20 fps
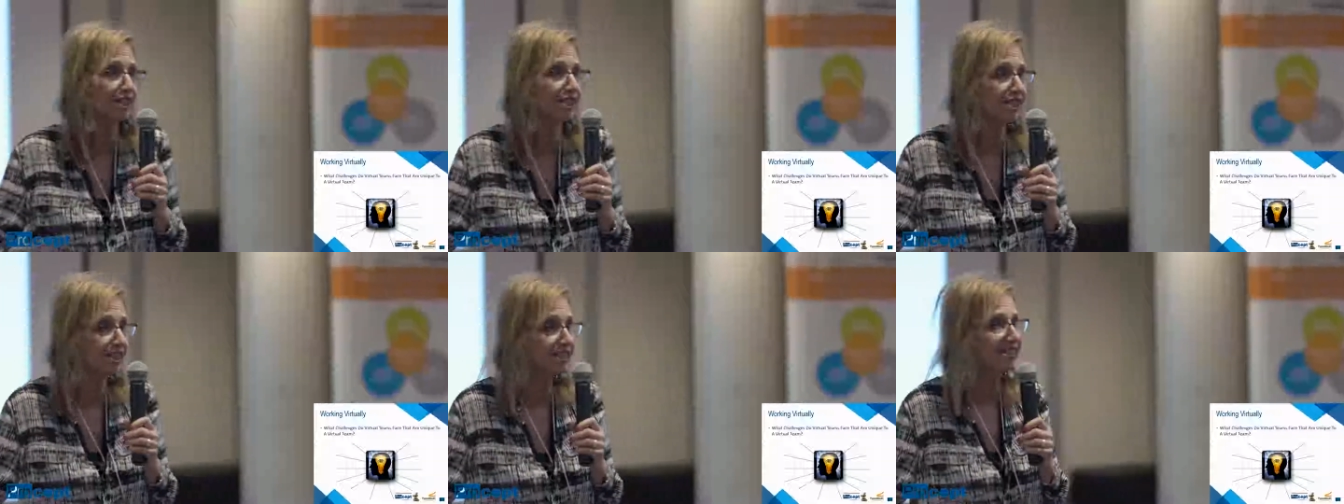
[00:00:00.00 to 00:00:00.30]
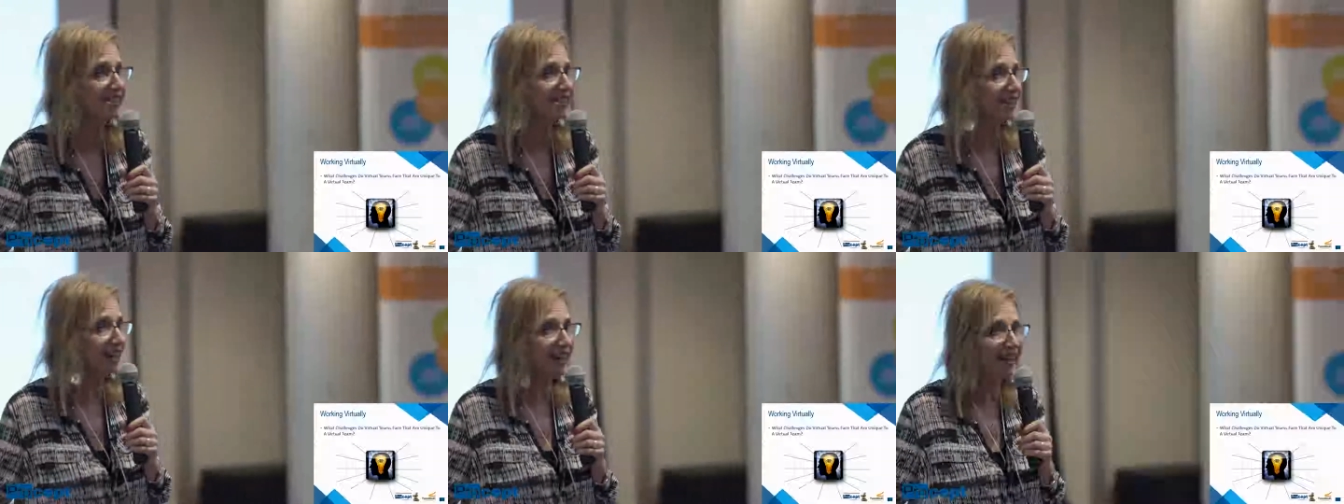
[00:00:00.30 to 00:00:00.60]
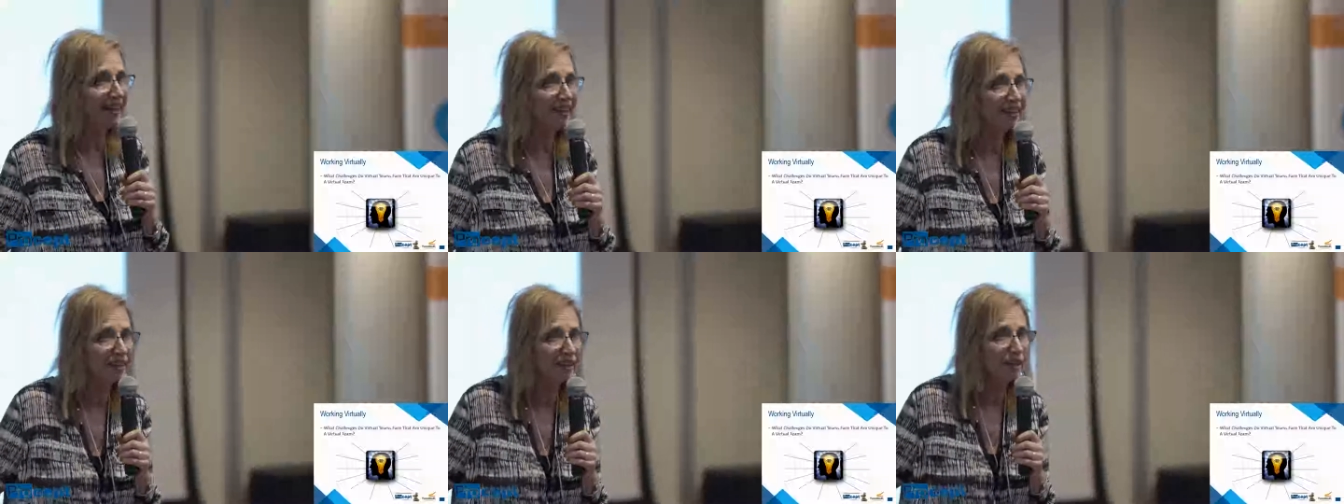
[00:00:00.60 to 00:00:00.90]
you just
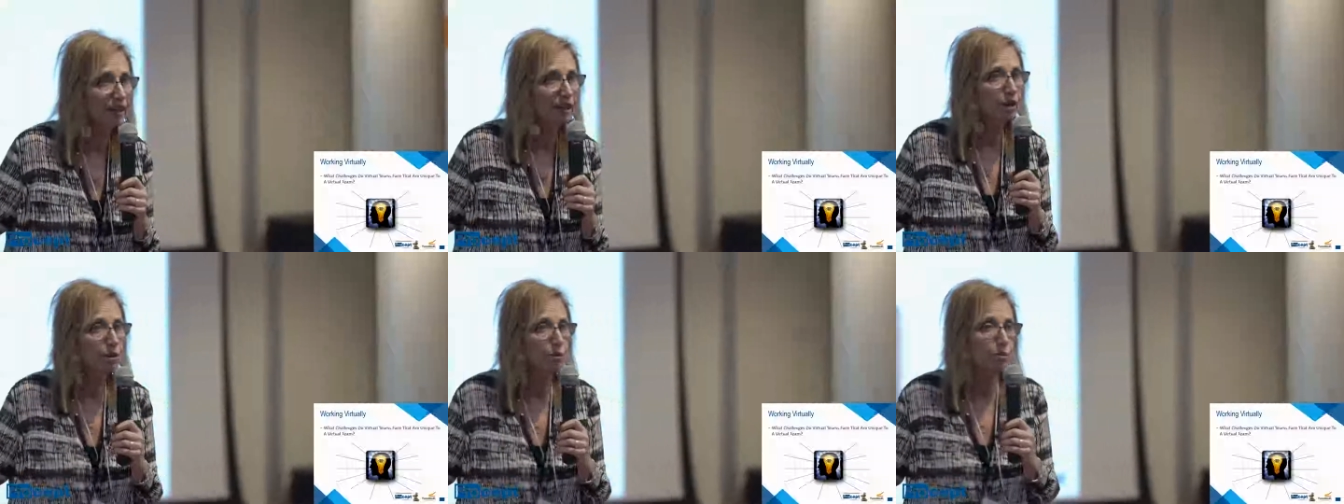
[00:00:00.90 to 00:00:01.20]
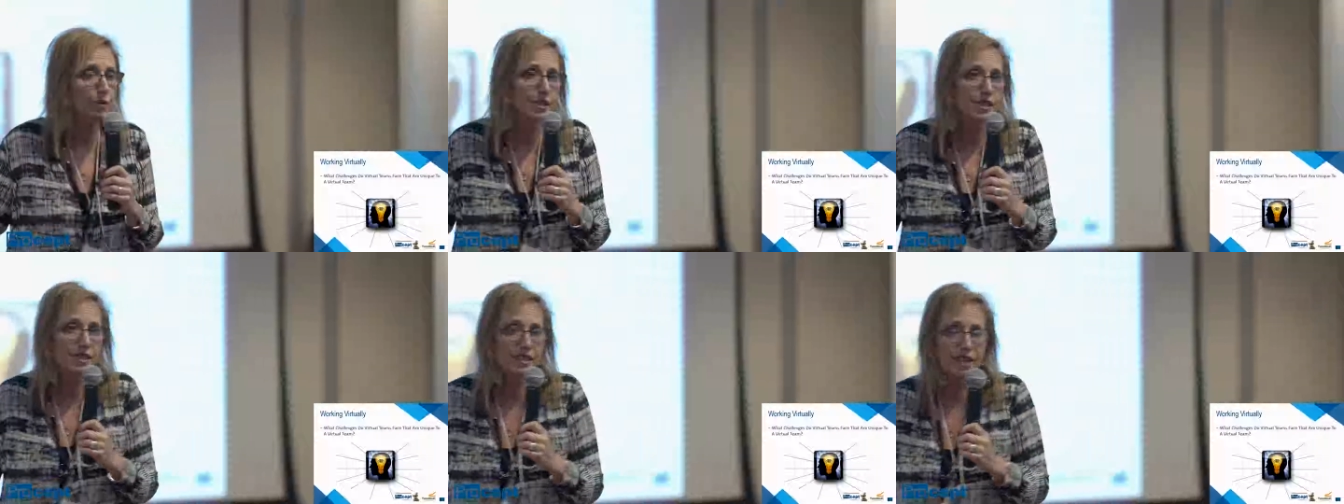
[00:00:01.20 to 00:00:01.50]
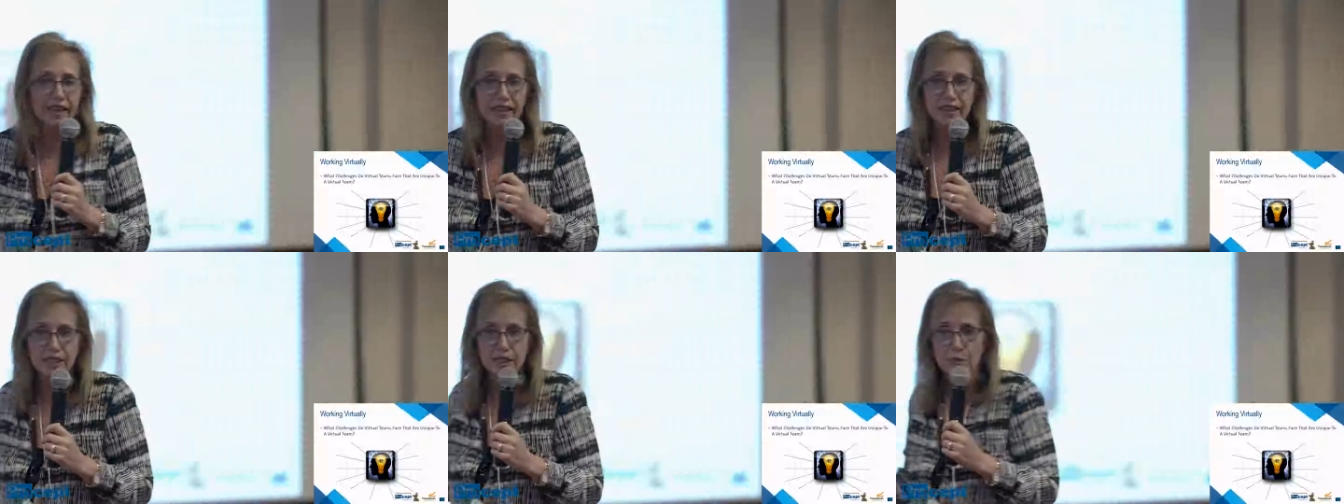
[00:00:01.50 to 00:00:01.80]
said? What does
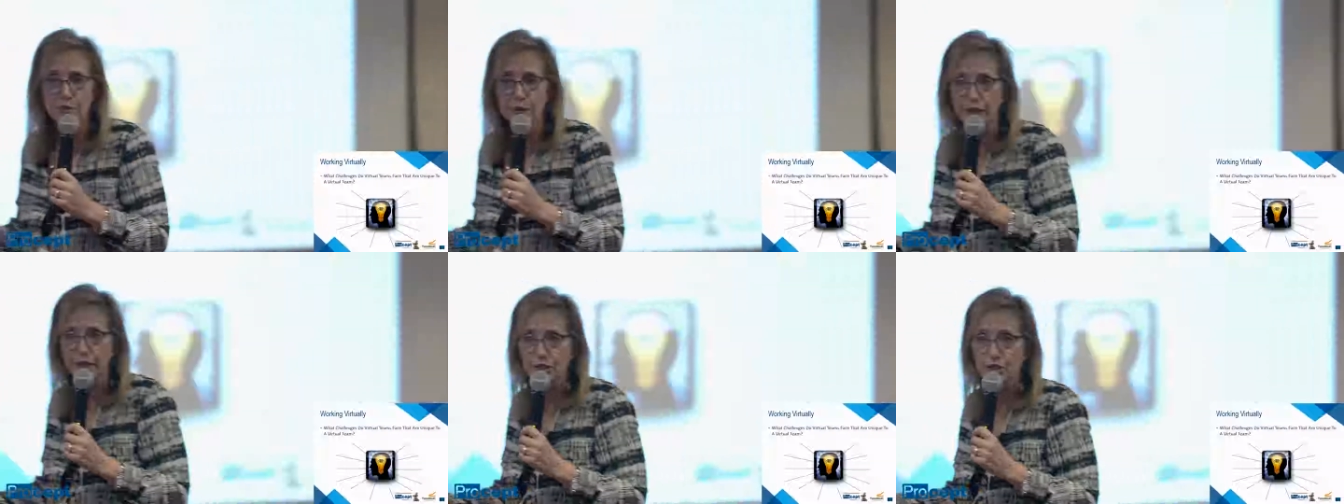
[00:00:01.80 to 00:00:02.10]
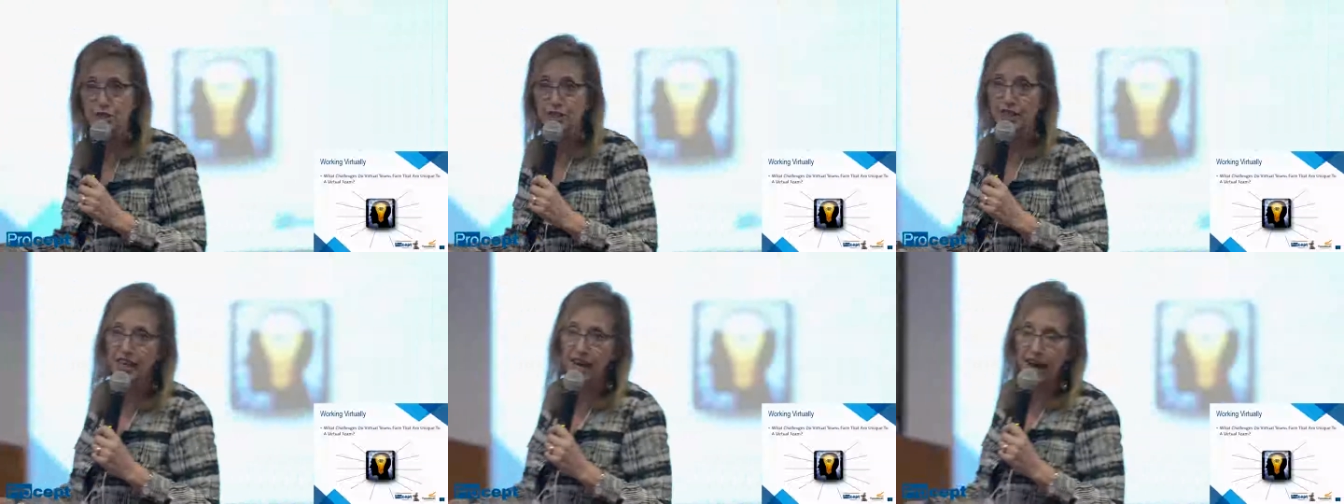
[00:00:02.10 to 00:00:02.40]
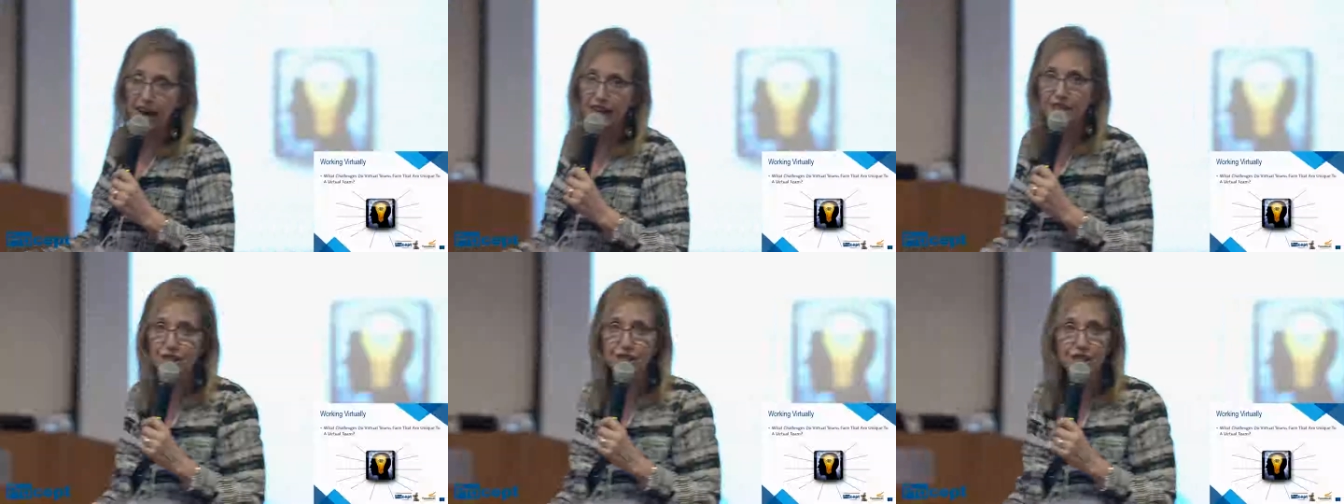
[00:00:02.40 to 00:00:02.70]
silence mean? So you
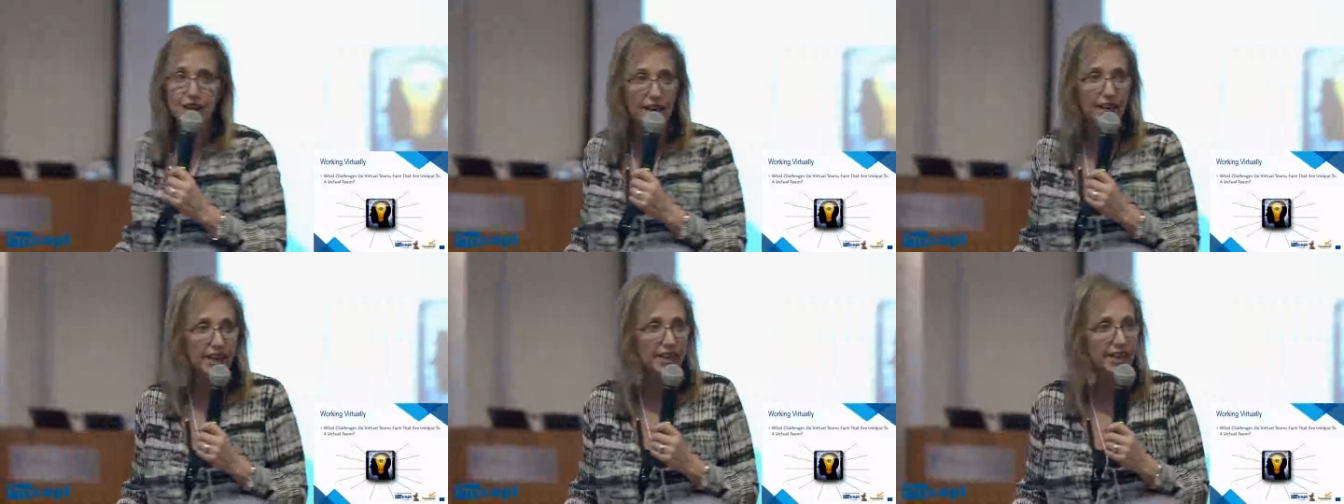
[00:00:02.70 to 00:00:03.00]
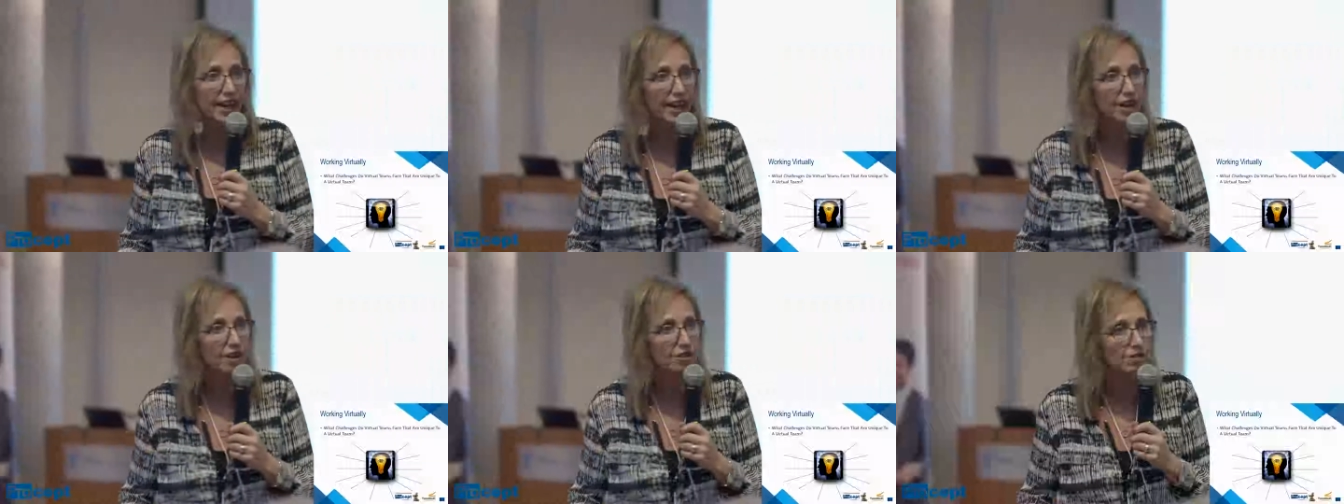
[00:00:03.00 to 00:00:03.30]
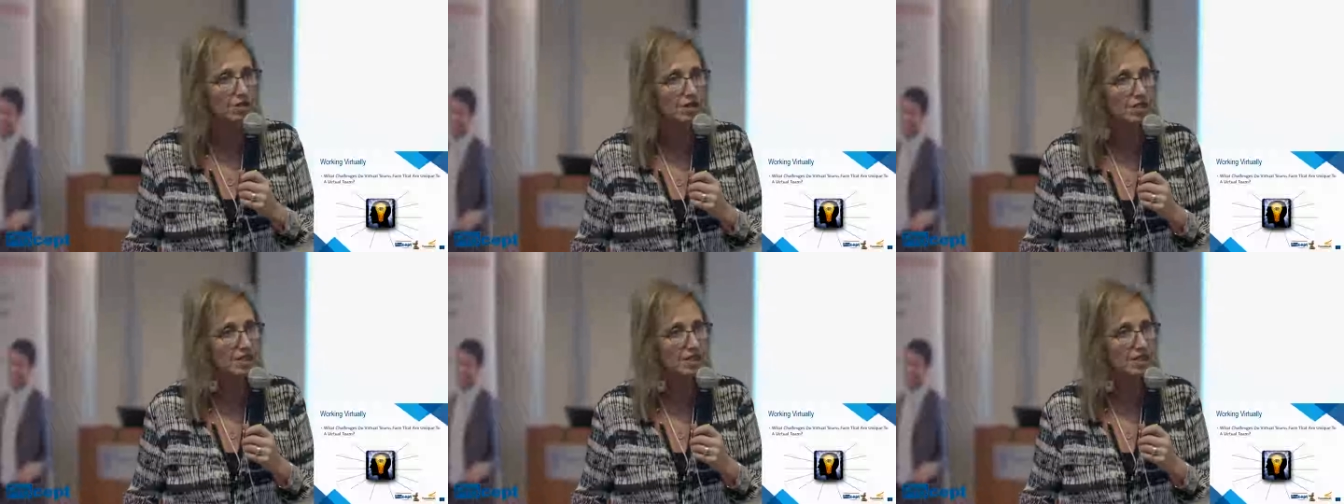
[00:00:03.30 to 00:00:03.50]
got to check it out.